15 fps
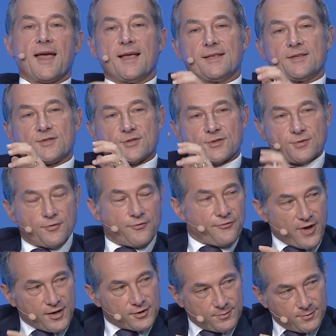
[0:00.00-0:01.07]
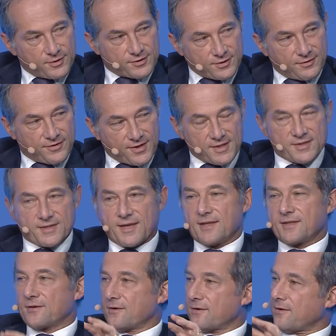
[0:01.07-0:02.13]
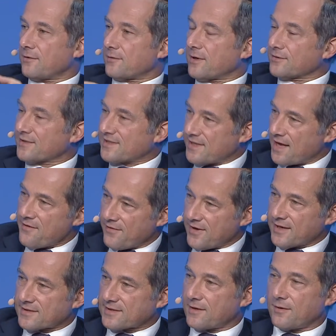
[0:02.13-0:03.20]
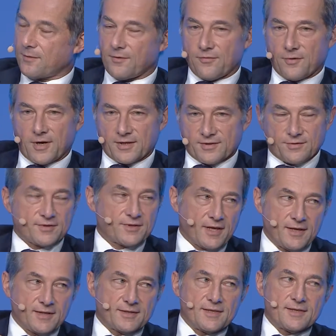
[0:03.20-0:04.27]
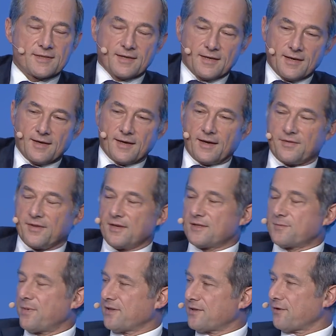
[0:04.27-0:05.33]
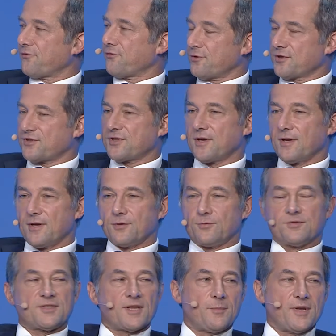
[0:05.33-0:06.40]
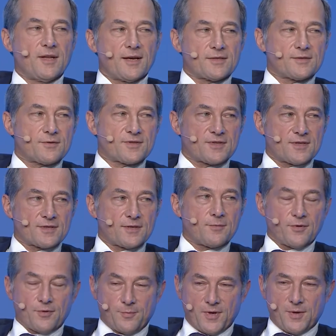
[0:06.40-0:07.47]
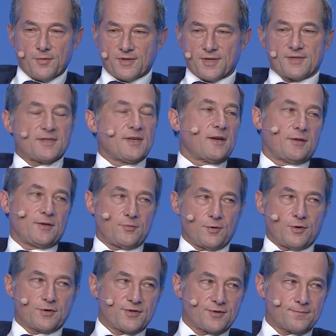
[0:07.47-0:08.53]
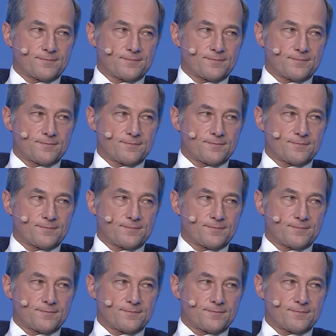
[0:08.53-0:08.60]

so fundamental things that around savings for our societies, I think it's better first to stabilize the system on the payment and see how it works.